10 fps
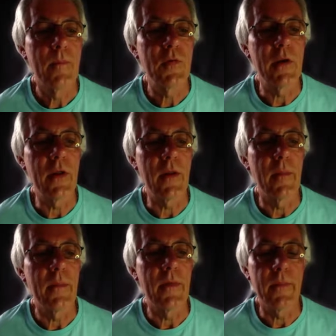
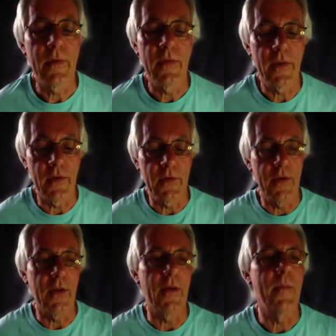Singular. You think it's
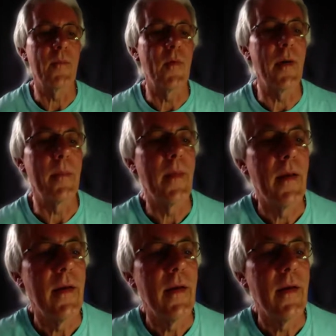singular, right?